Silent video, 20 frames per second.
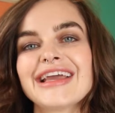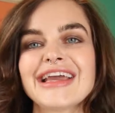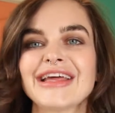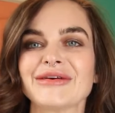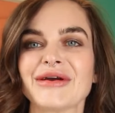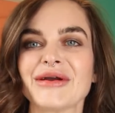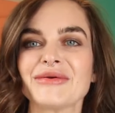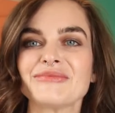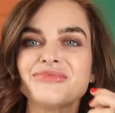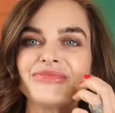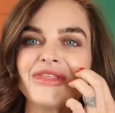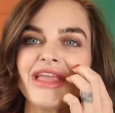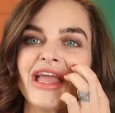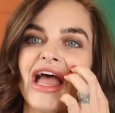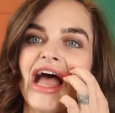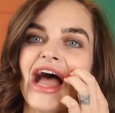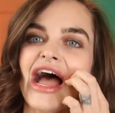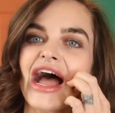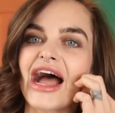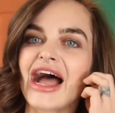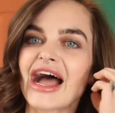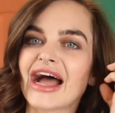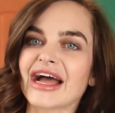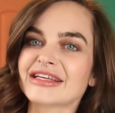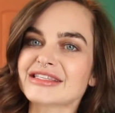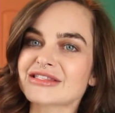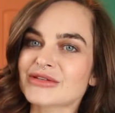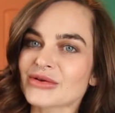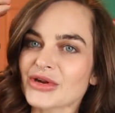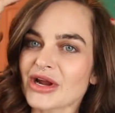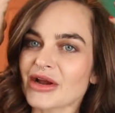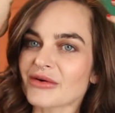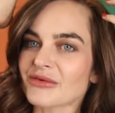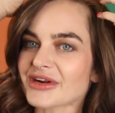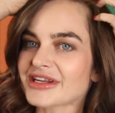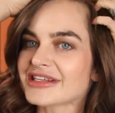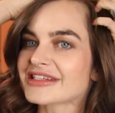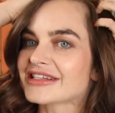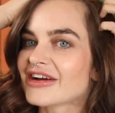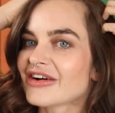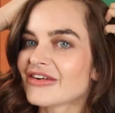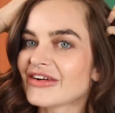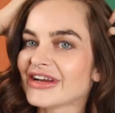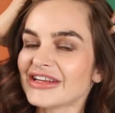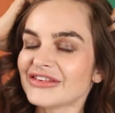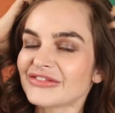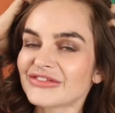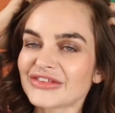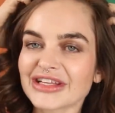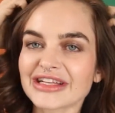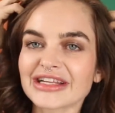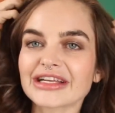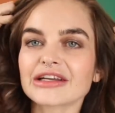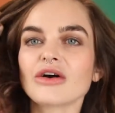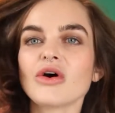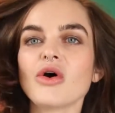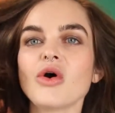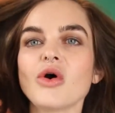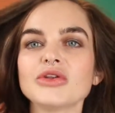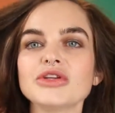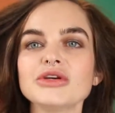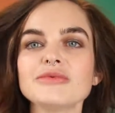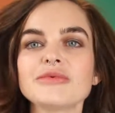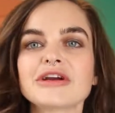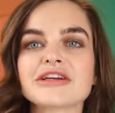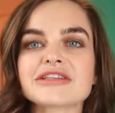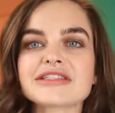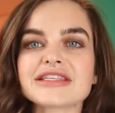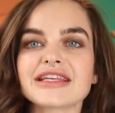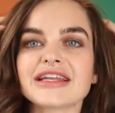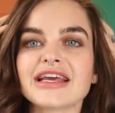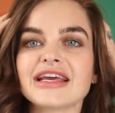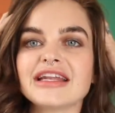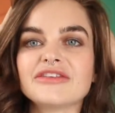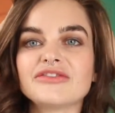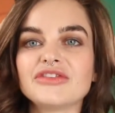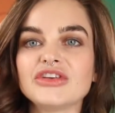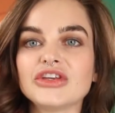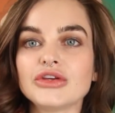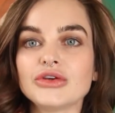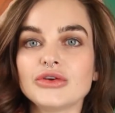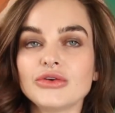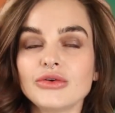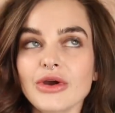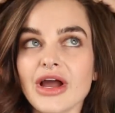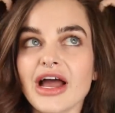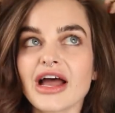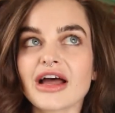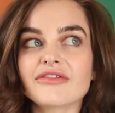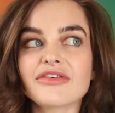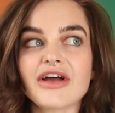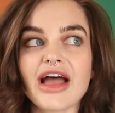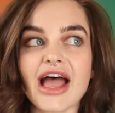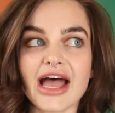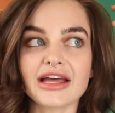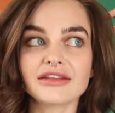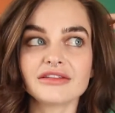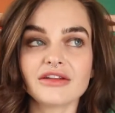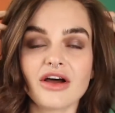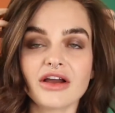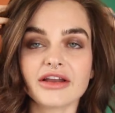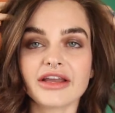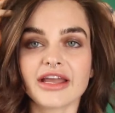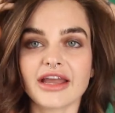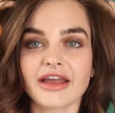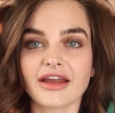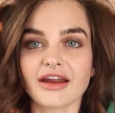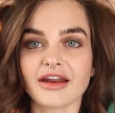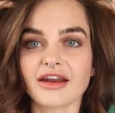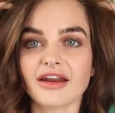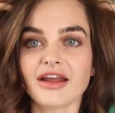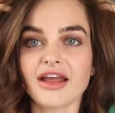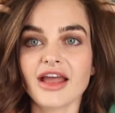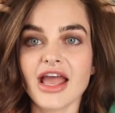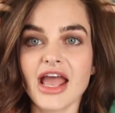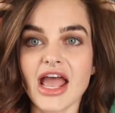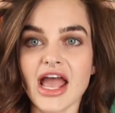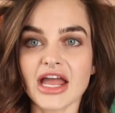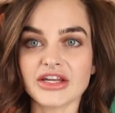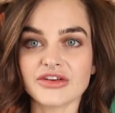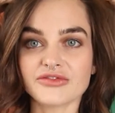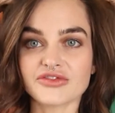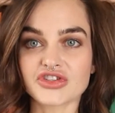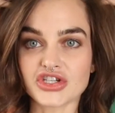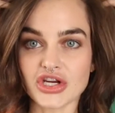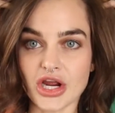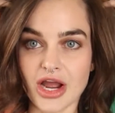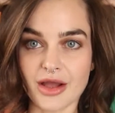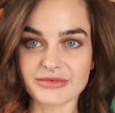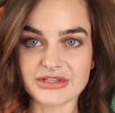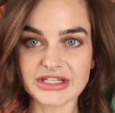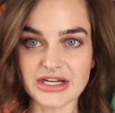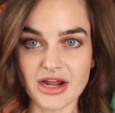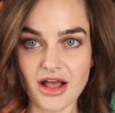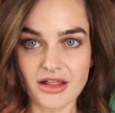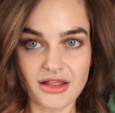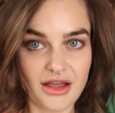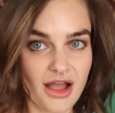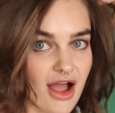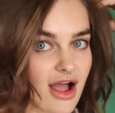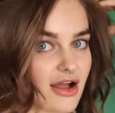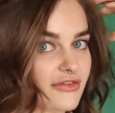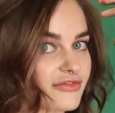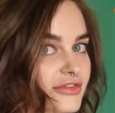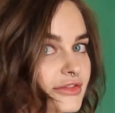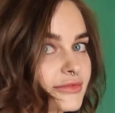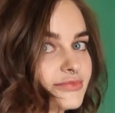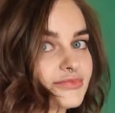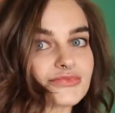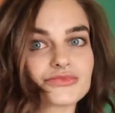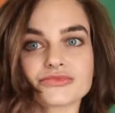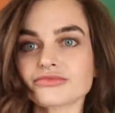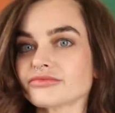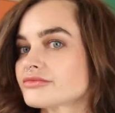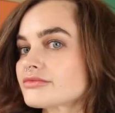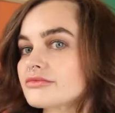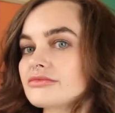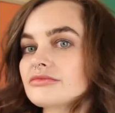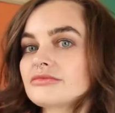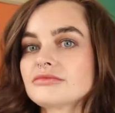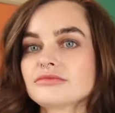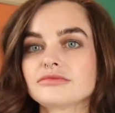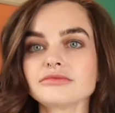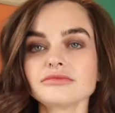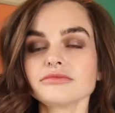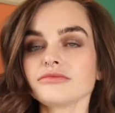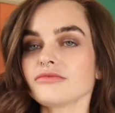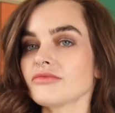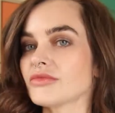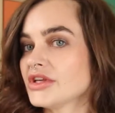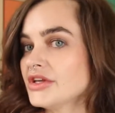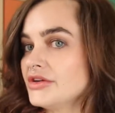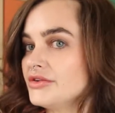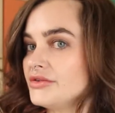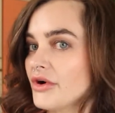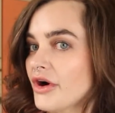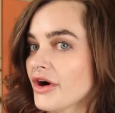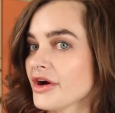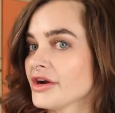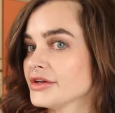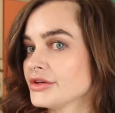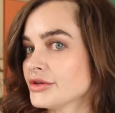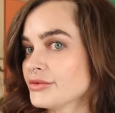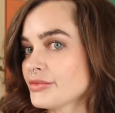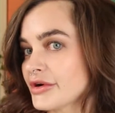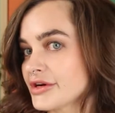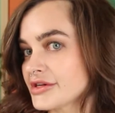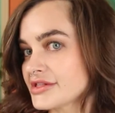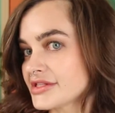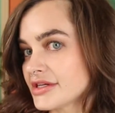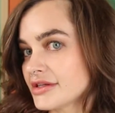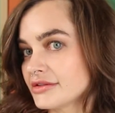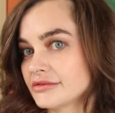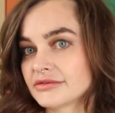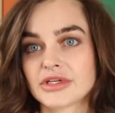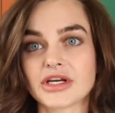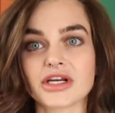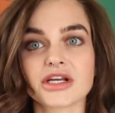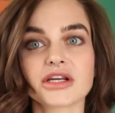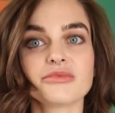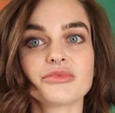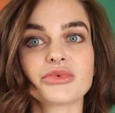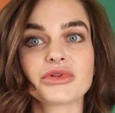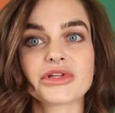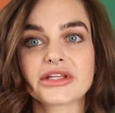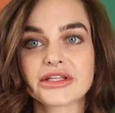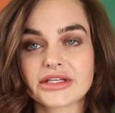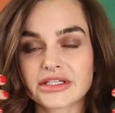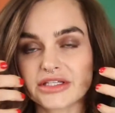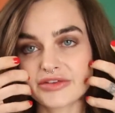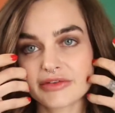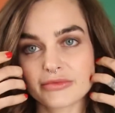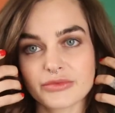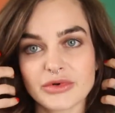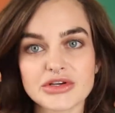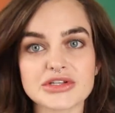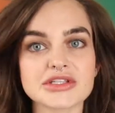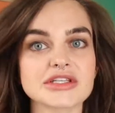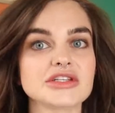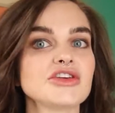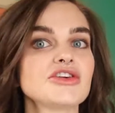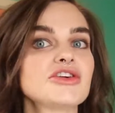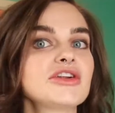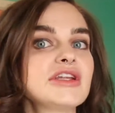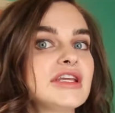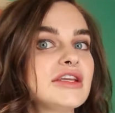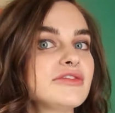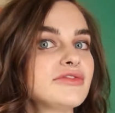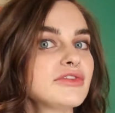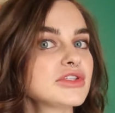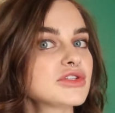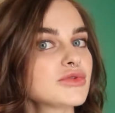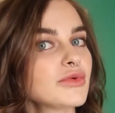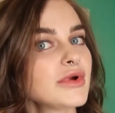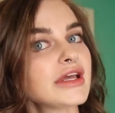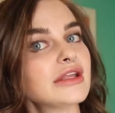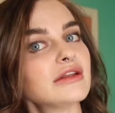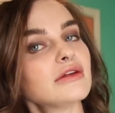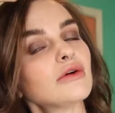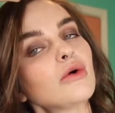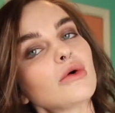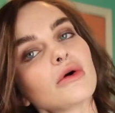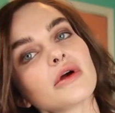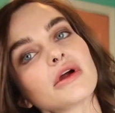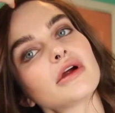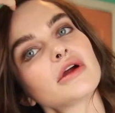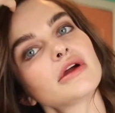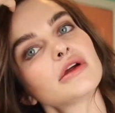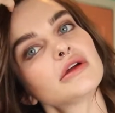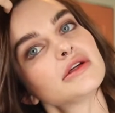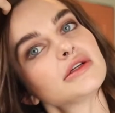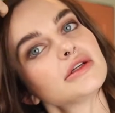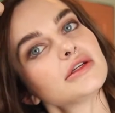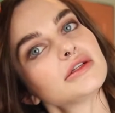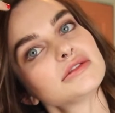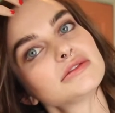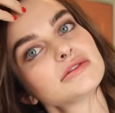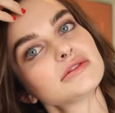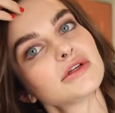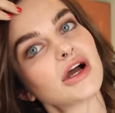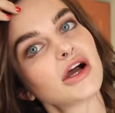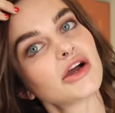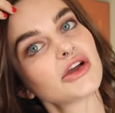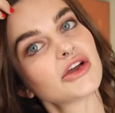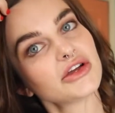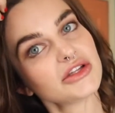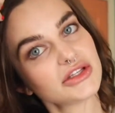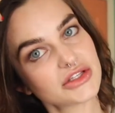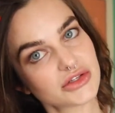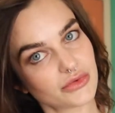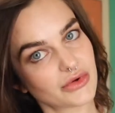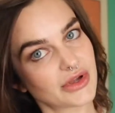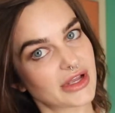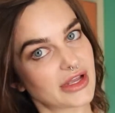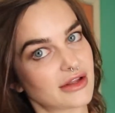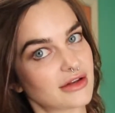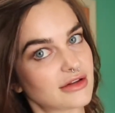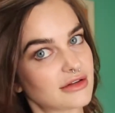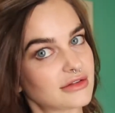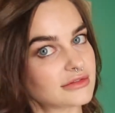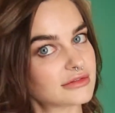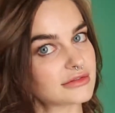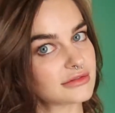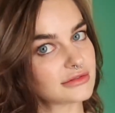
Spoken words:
Anyway, I told her I wanted to go in feeling like a whole new person, and if you have had long hair and you've chopped it all off, you are a new person, a completely different person. You're an evil twin or a good twin.